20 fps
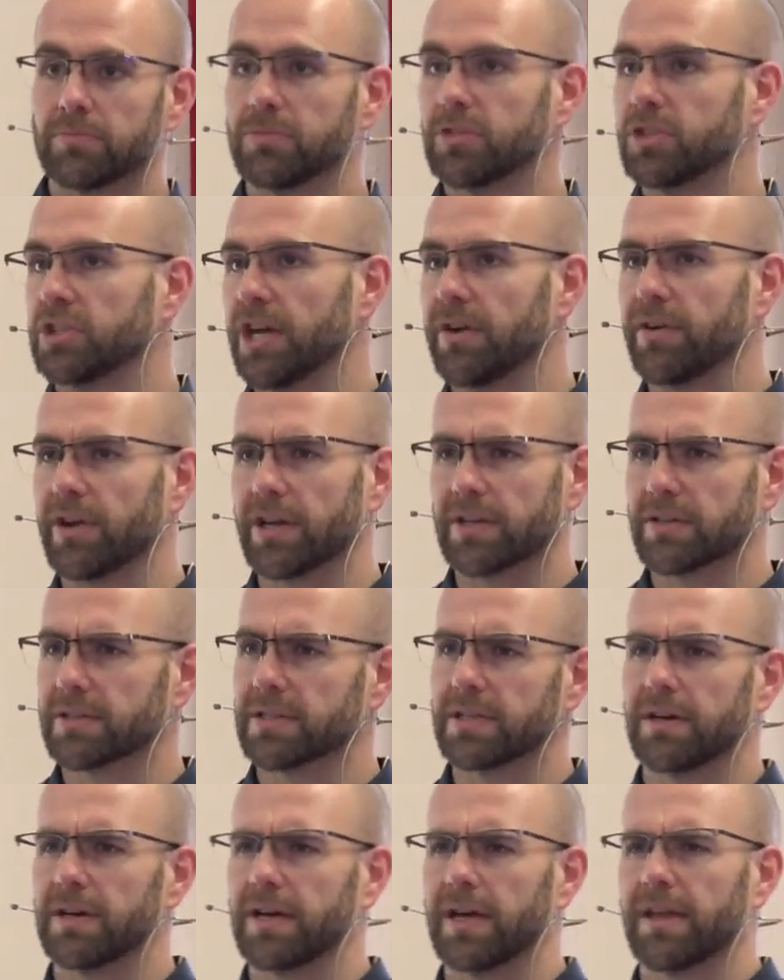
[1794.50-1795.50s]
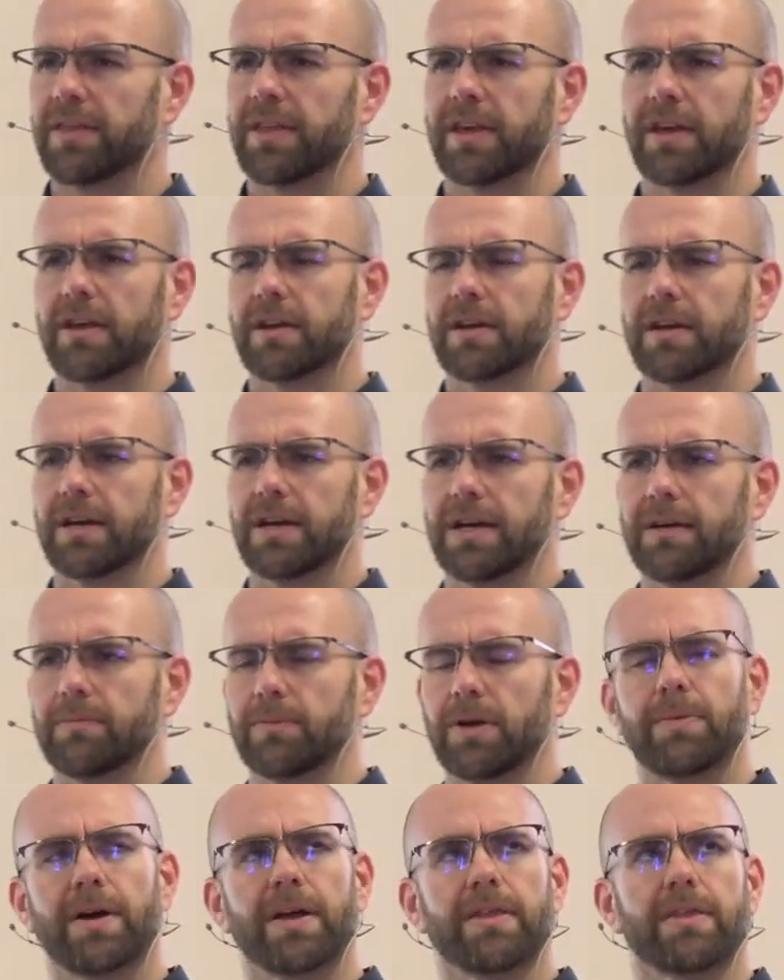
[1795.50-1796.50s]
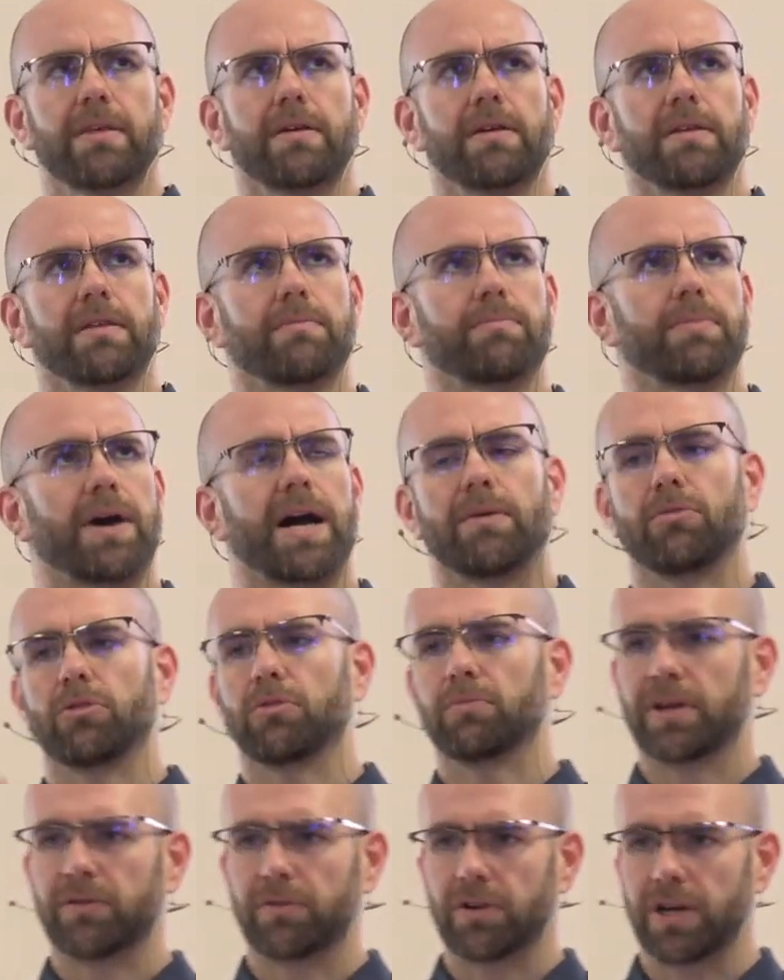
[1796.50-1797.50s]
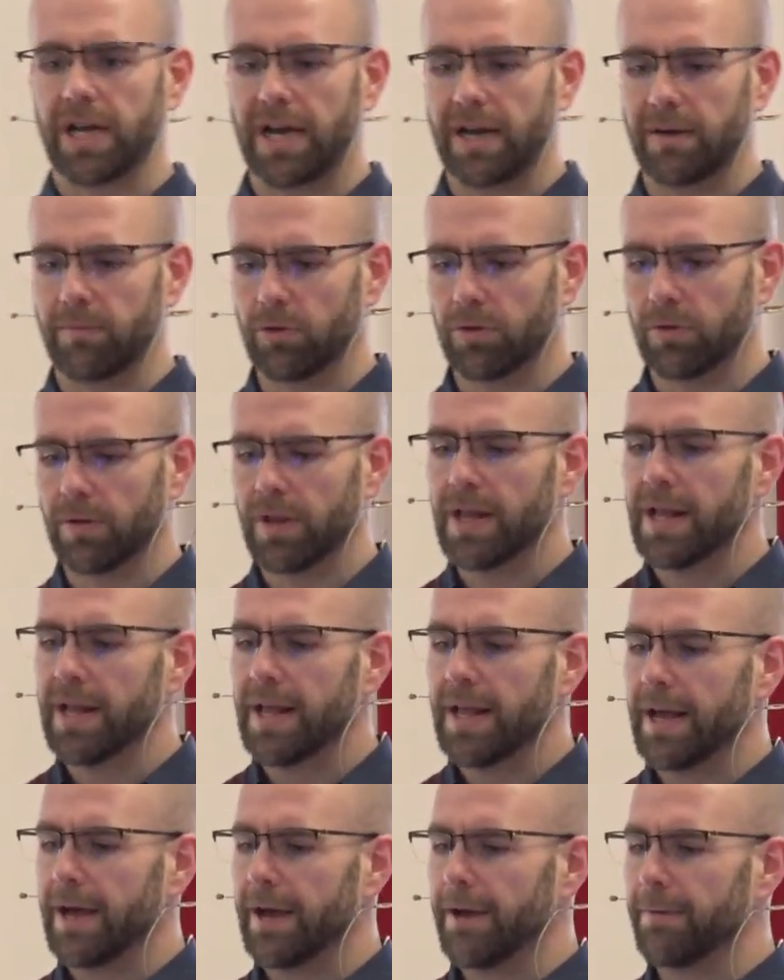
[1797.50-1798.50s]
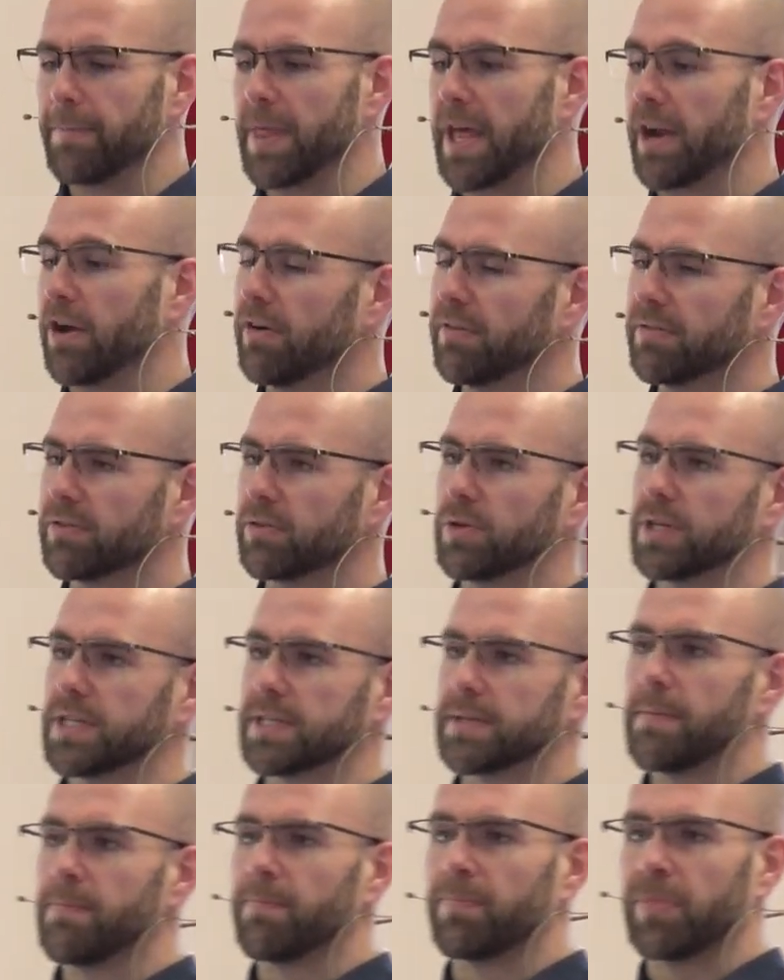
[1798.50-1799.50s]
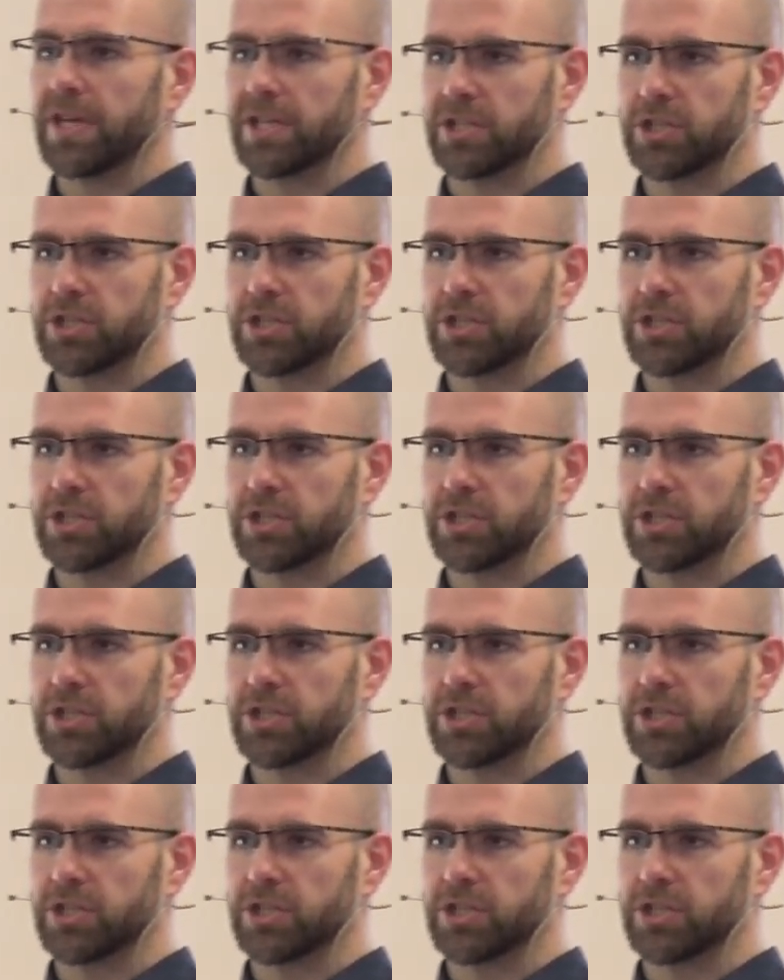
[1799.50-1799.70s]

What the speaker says: sharings, I think, about the Bible being reliable. And afterwards, a